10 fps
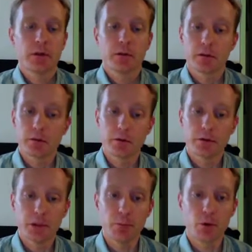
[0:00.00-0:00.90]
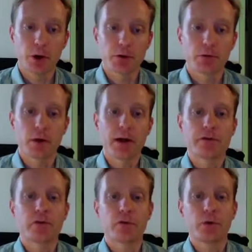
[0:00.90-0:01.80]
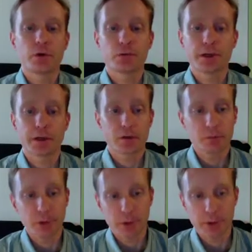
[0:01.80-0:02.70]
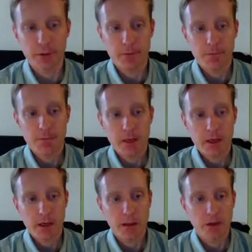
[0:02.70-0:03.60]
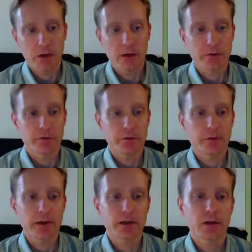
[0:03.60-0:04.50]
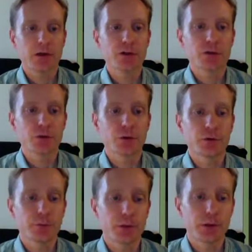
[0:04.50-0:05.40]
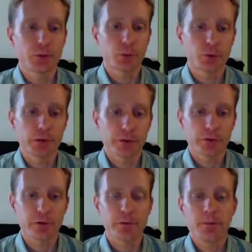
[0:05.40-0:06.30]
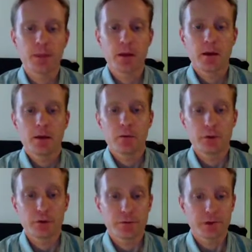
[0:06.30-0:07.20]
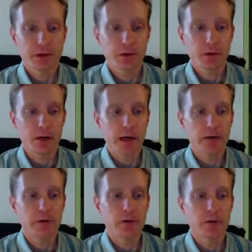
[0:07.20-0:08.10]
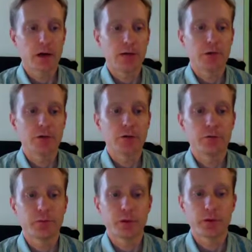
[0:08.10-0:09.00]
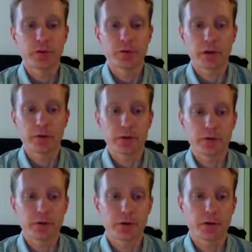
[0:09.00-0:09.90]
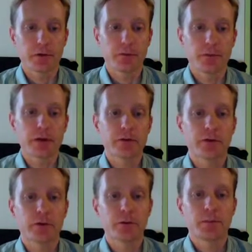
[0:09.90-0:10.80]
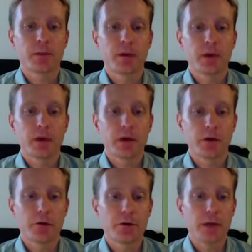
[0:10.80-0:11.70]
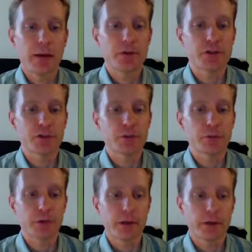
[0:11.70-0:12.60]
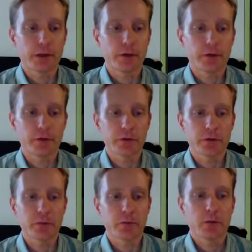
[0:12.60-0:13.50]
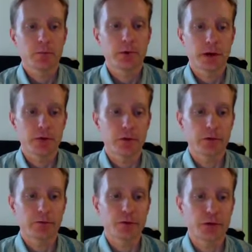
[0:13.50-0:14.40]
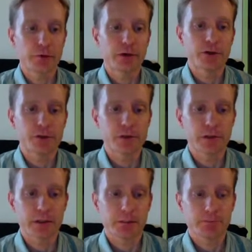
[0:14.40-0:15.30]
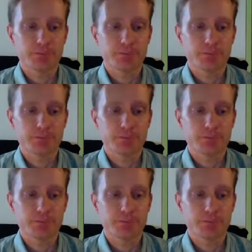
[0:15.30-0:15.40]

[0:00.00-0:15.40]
The Deepwater Horizon's oil rig exploded and caused the second largest oil spill in world history, which affected the lives and livelihood of millions living near the Gulf of Mexico, and also damaging the marine ecosystem potentially for generations to come.